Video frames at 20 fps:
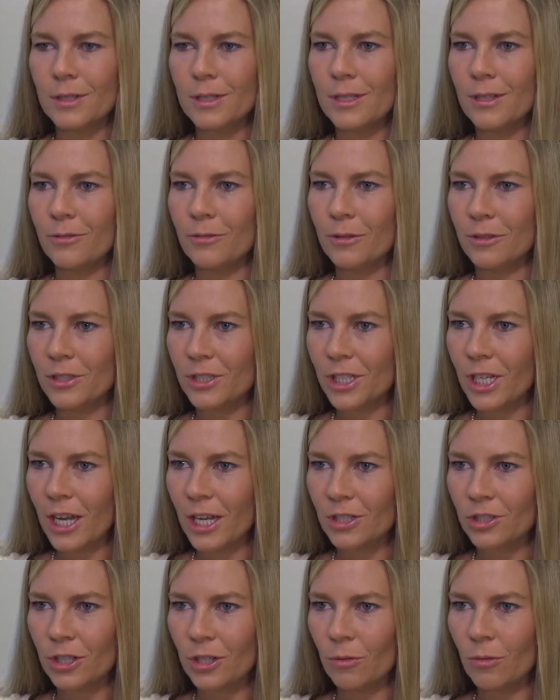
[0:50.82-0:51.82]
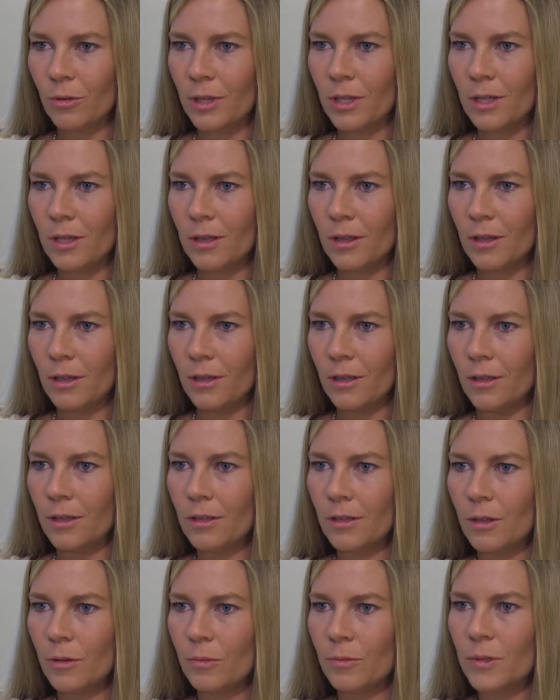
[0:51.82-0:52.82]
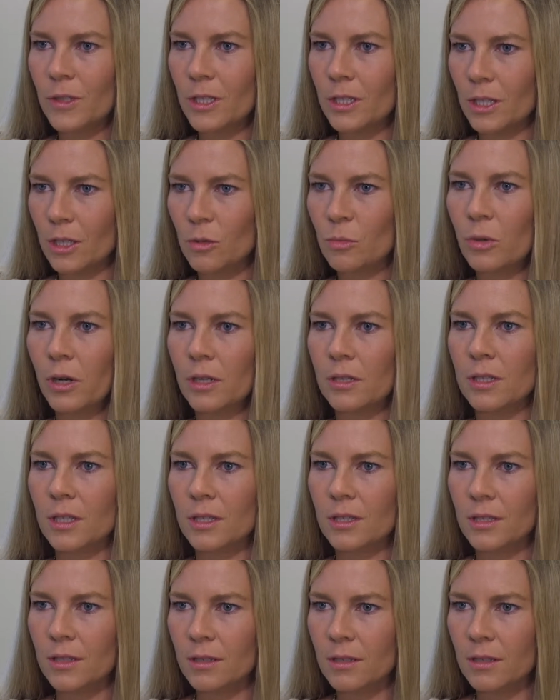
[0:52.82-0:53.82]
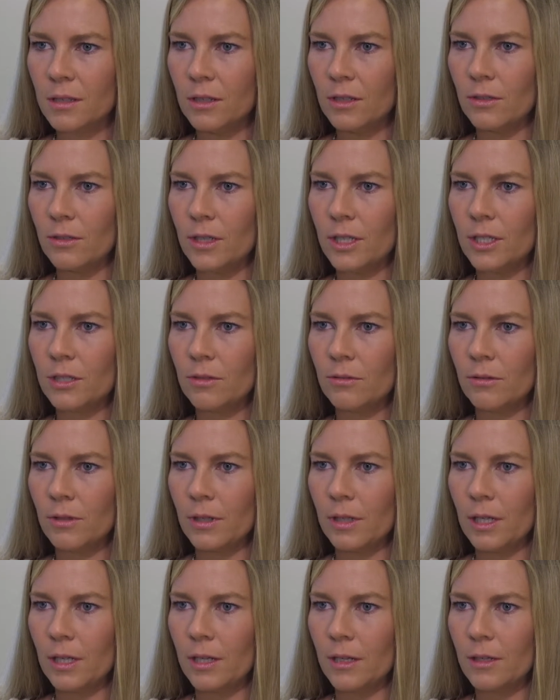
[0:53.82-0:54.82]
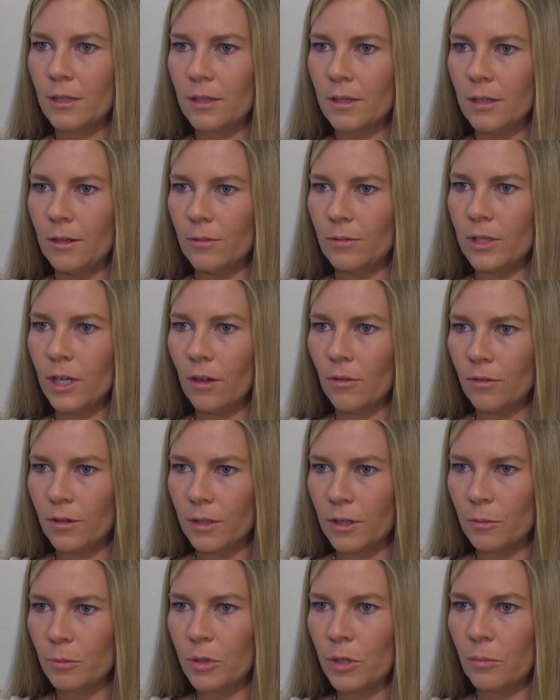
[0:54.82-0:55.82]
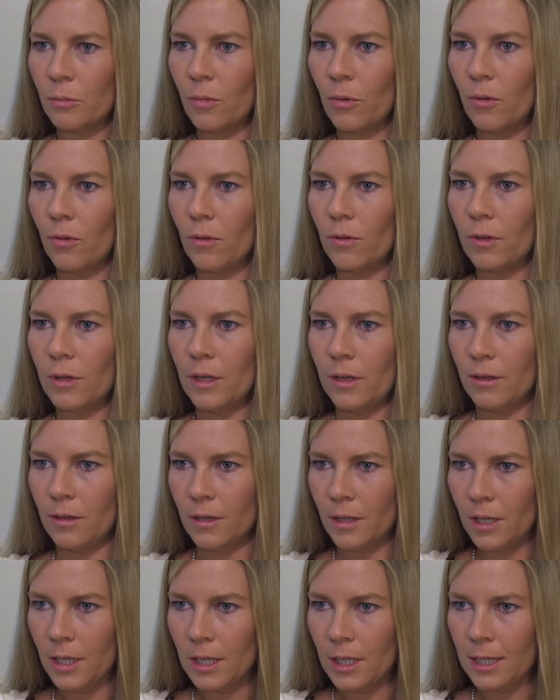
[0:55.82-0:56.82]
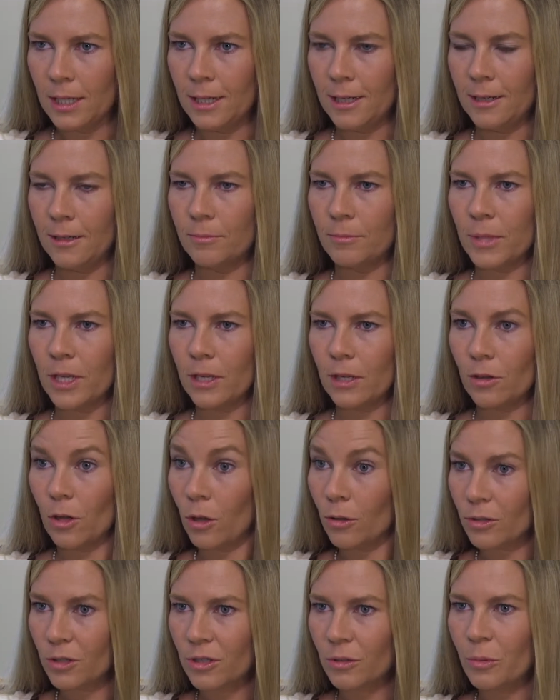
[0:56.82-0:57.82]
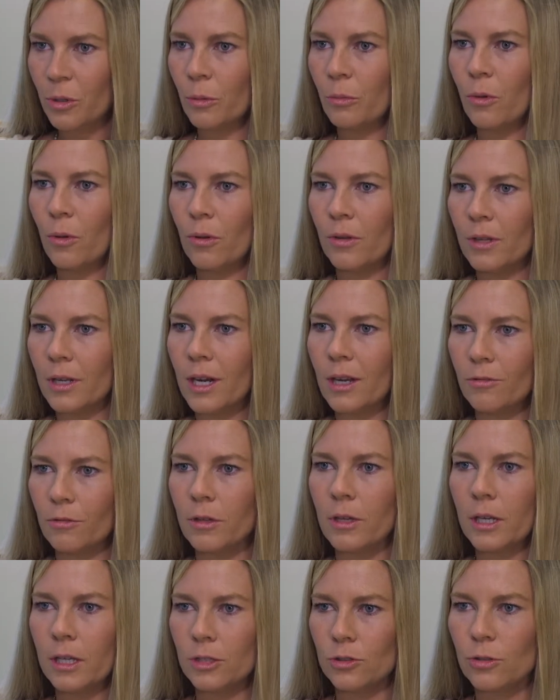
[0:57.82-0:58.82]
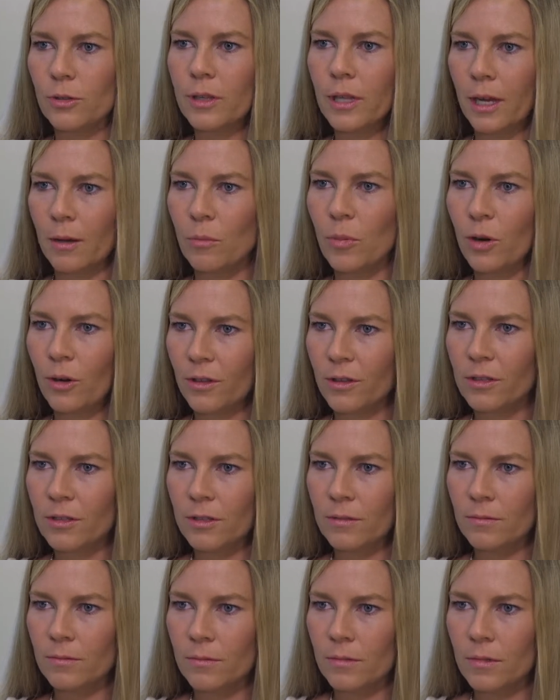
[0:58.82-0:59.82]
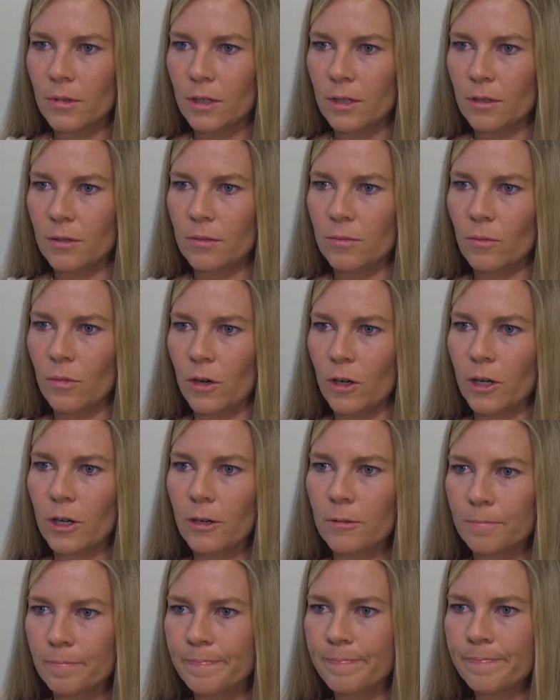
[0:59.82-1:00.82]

differentiation within the disease processes, and you get to really, delve into people and get close to people, and I really enjoy that part of the work.